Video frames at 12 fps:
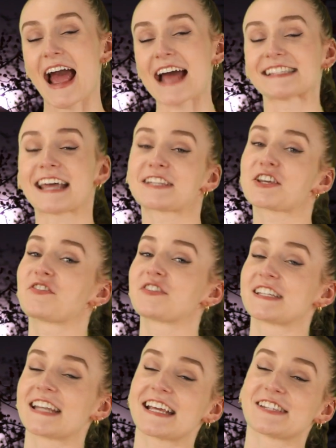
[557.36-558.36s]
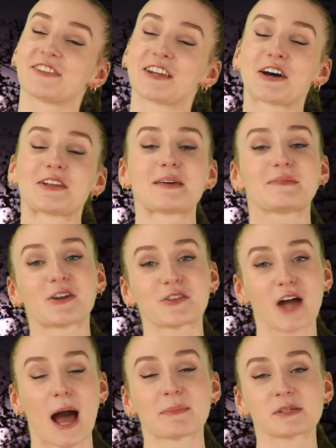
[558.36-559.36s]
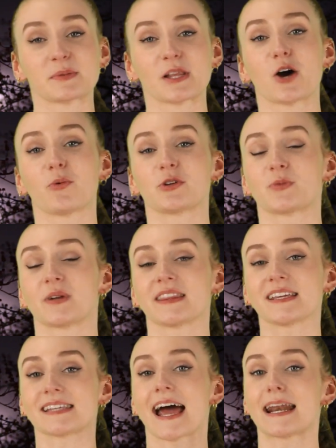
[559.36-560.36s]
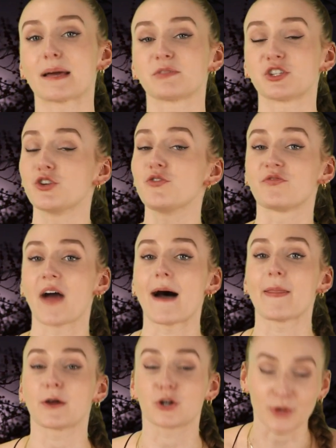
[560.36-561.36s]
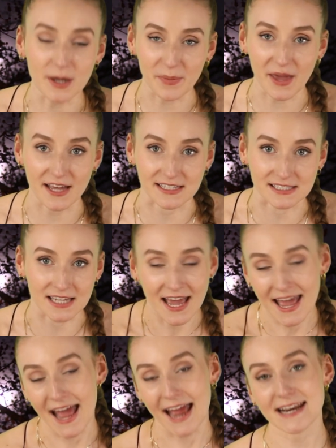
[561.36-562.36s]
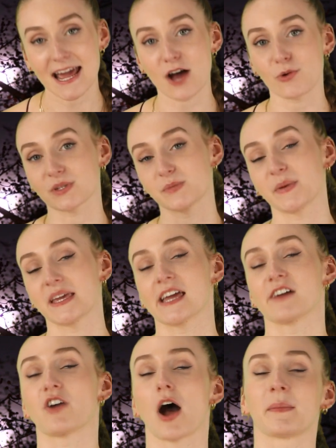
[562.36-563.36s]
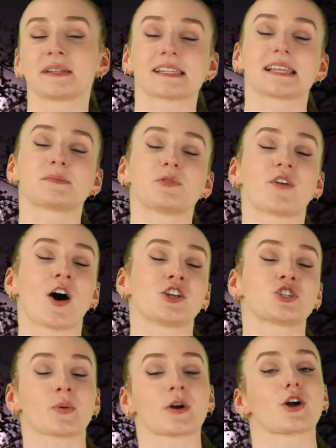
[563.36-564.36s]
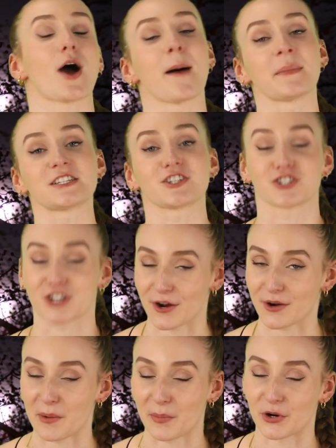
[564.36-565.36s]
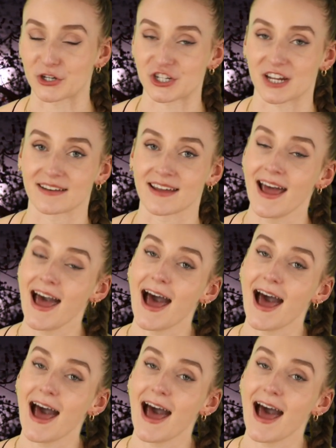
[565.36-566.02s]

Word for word: guys, that's all for today's video. Let me know in the comments below which one of these items you found the creepiest. And now, speaking of comments, let's move on to our comment shout out portion.